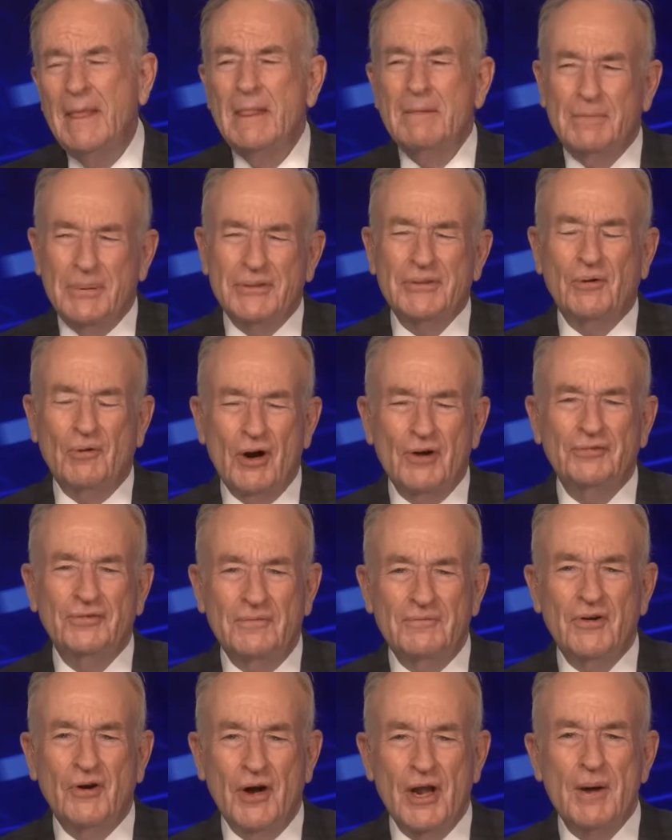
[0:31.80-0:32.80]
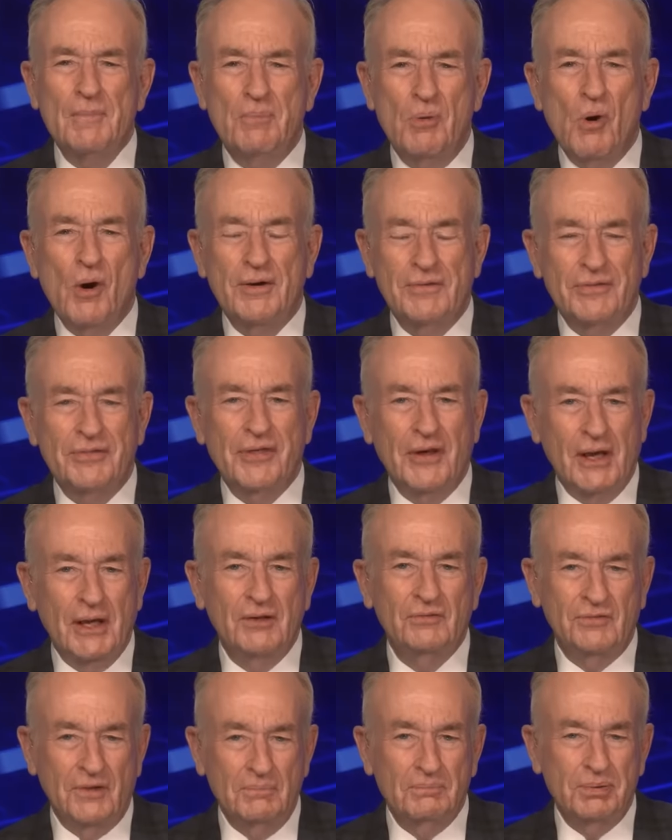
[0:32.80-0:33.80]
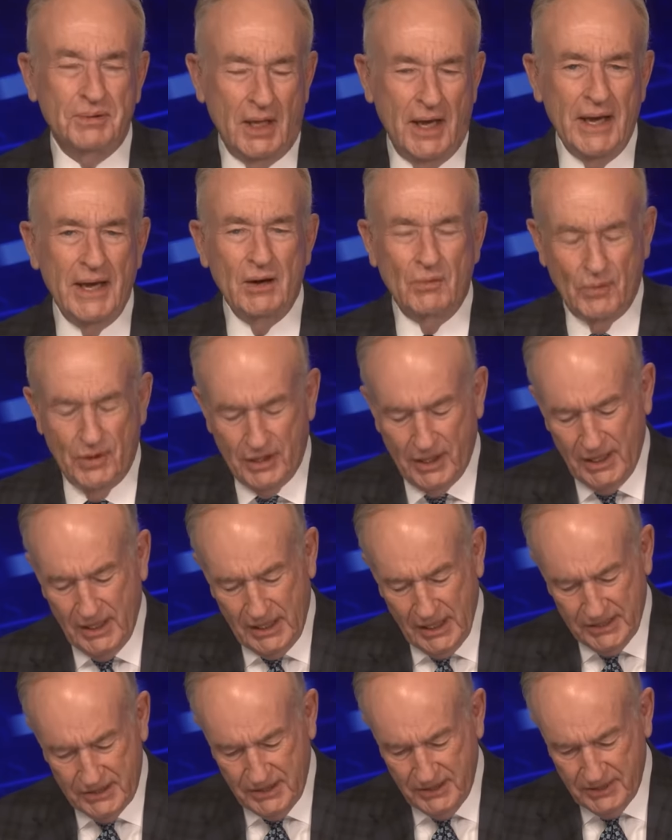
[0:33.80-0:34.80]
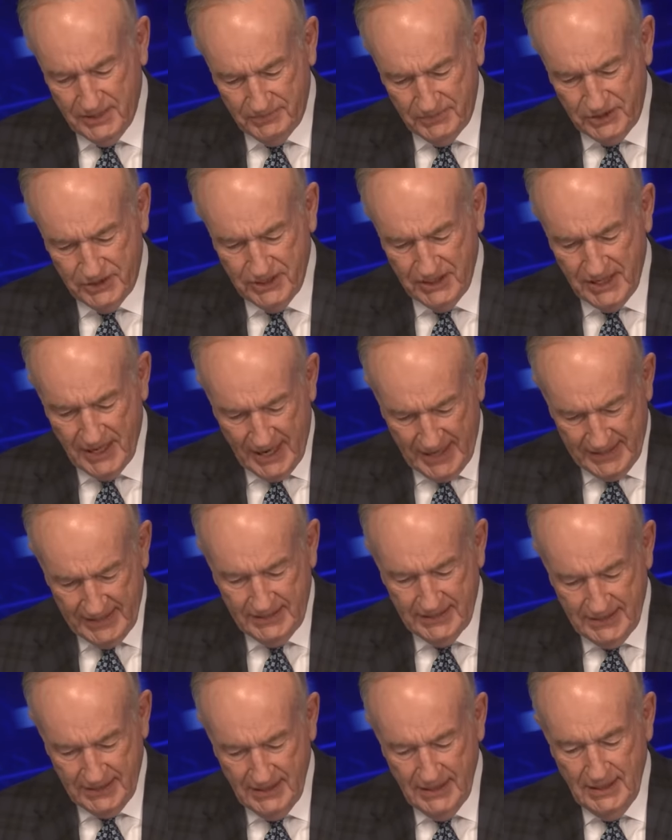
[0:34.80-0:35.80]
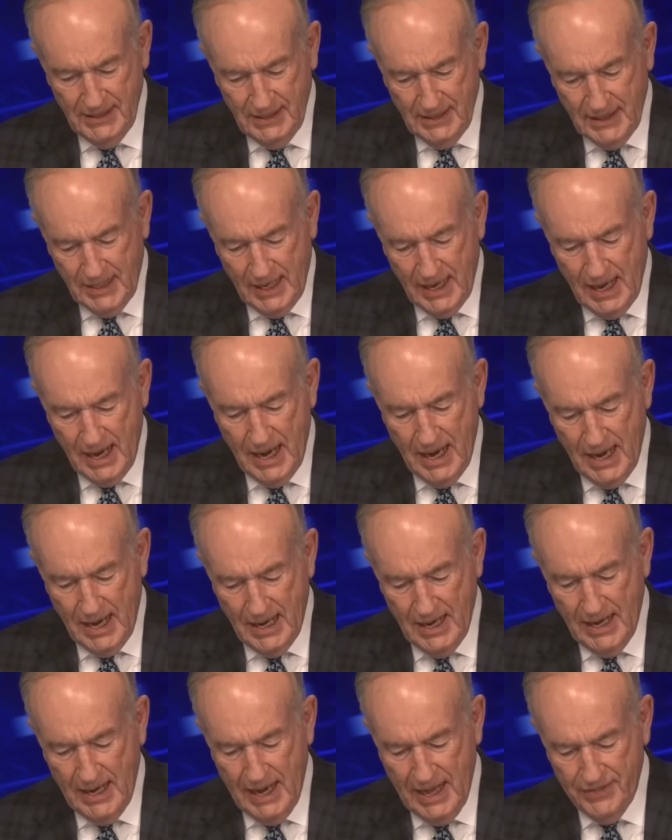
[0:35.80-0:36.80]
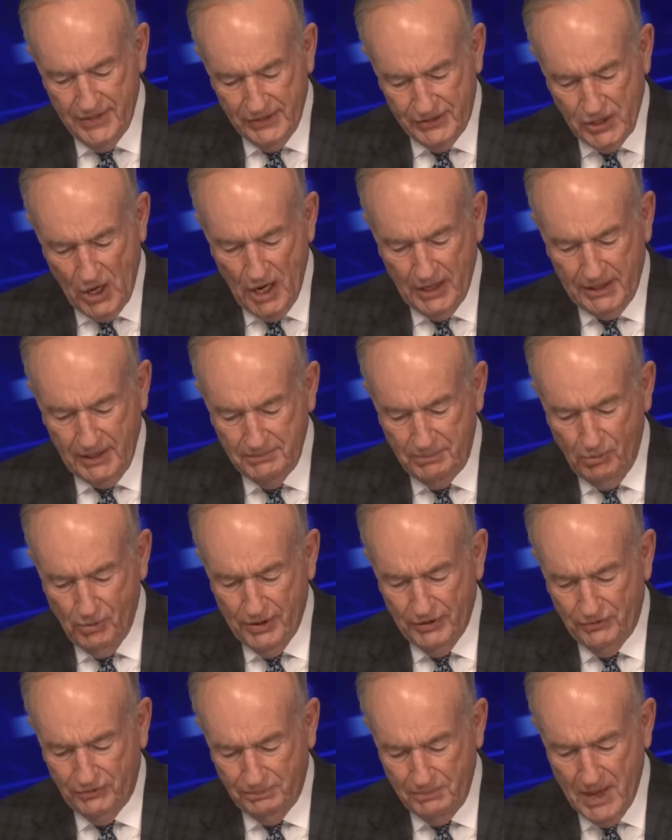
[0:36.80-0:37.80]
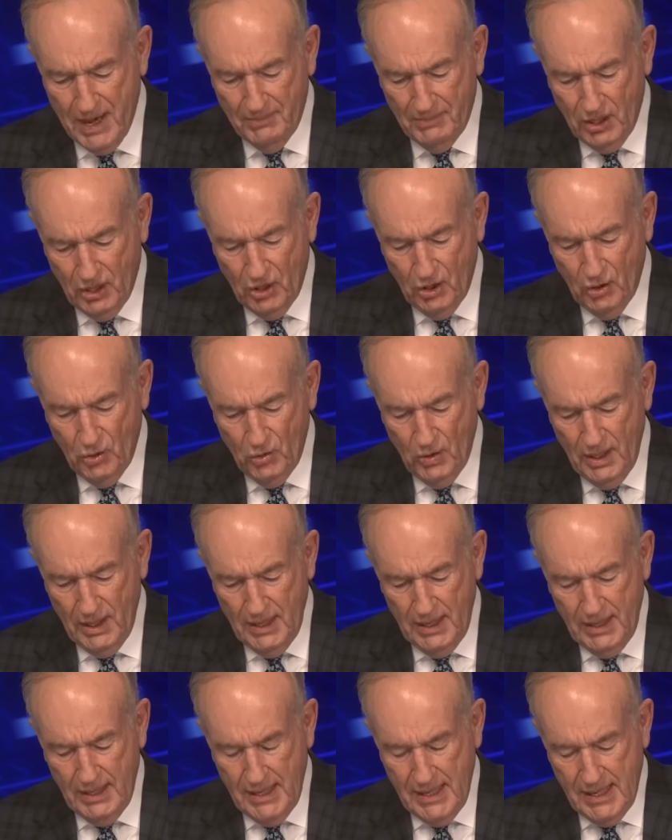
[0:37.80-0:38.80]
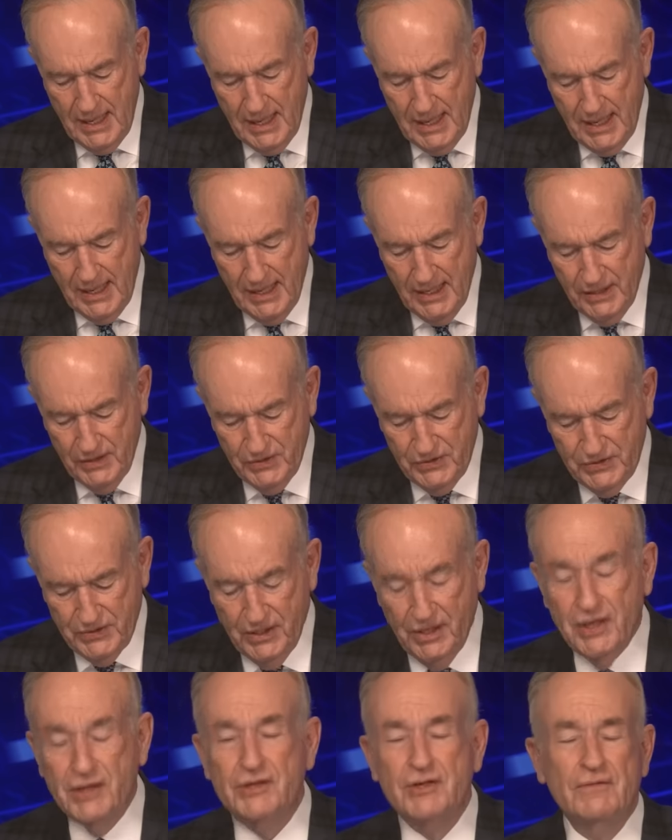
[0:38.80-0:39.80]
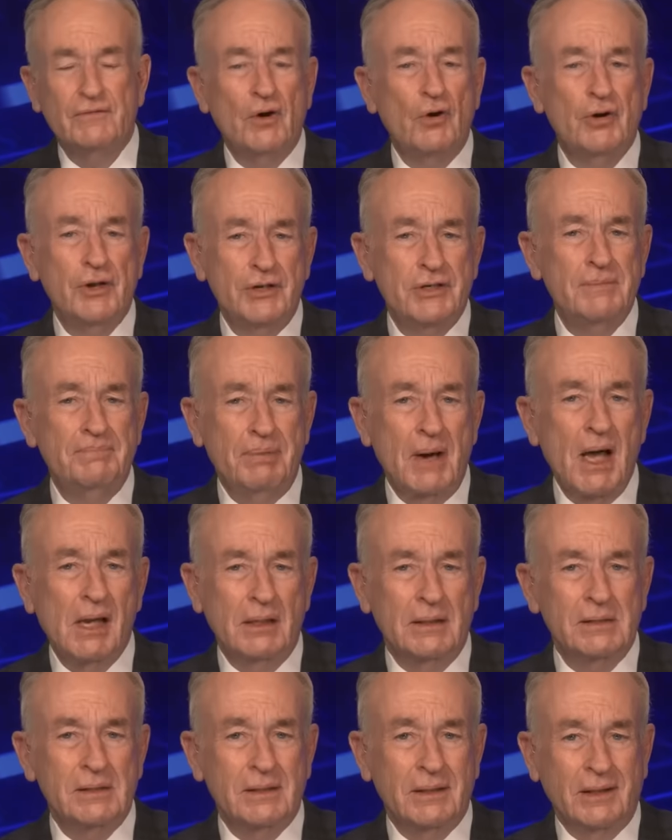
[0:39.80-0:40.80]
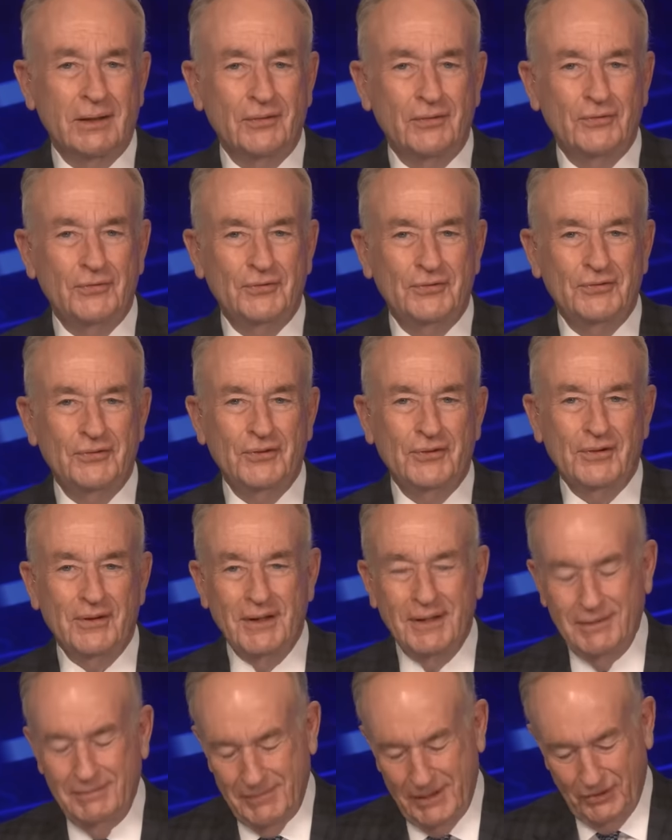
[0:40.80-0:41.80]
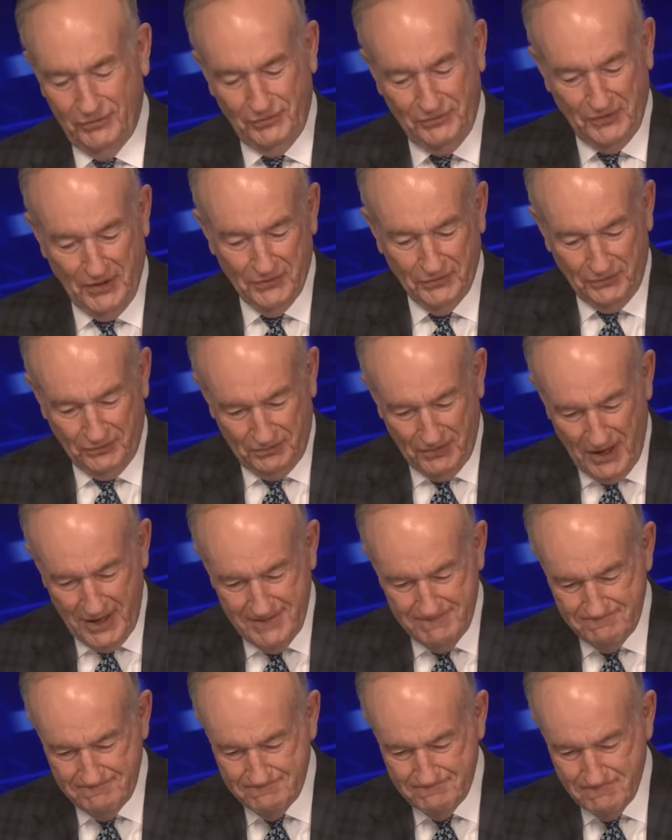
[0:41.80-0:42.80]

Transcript: But there are some very important things in play, and we're going to get to them tonight. Uh, and the Talking Points memo is uh, devoted to politics. All right. Makes sense, right?